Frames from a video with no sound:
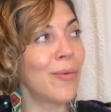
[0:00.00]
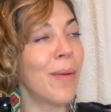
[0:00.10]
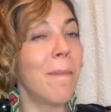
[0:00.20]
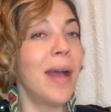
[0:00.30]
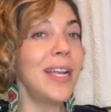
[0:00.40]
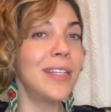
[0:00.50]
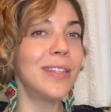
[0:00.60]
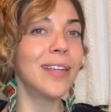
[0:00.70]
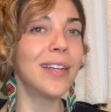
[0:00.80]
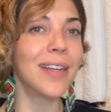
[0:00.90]

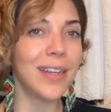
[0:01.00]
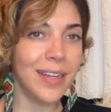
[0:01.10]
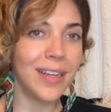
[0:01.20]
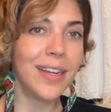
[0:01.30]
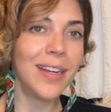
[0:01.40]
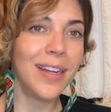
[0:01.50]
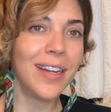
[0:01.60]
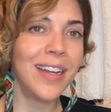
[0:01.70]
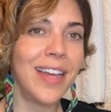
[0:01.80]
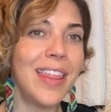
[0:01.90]
reminder
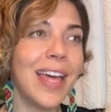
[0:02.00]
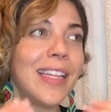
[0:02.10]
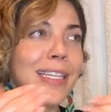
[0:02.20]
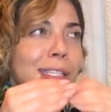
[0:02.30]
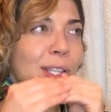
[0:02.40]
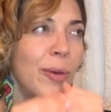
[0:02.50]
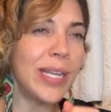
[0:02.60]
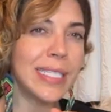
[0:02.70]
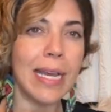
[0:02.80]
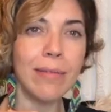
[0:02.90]
that like
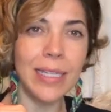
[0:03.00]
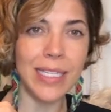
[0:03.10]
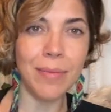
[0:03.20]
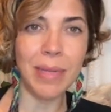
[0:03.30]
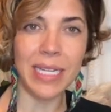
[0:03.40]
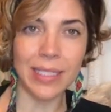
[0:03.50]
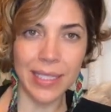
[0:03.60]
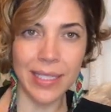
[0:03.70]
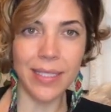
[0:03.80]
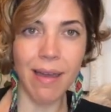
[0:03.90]
slowing down doesn't mean
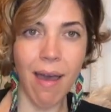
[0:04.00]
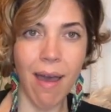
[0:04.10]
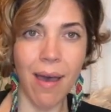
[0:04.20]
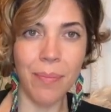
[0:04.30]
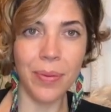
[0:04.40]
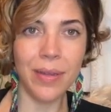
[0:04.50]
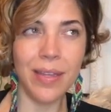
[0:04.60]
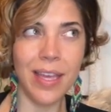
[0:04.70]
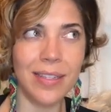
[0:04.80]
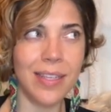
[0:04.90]
stop.
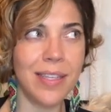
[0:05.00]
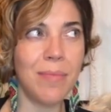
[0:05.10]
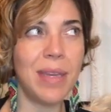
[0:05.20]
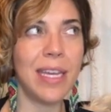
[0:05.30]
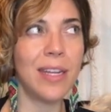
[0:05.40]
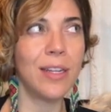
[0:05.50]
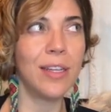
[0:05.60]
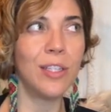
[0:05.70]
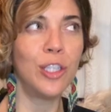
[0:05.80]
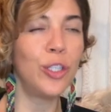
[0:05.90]
That doesn't mean
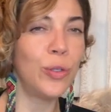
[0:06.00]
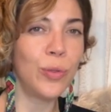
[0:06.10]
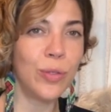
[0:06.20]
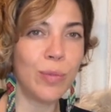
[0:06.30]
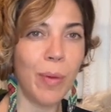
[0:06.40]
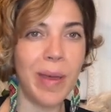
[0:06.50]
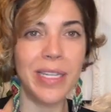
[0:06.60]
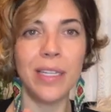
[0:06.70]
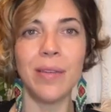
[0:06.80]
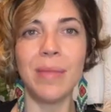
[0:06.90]
lose
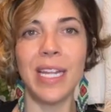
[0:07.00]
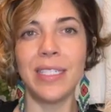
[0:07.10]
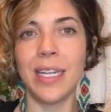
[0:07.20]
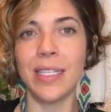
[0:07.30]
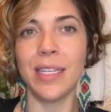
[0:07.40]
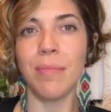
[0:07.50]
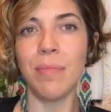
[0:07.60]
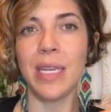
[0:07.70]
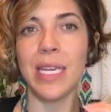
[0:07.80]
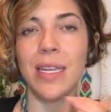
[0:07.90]
momentum. That doesn't
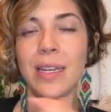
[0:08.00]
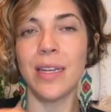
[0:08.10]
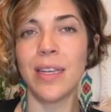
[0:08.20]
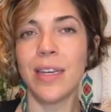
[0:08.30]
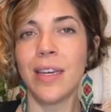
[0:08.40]
mean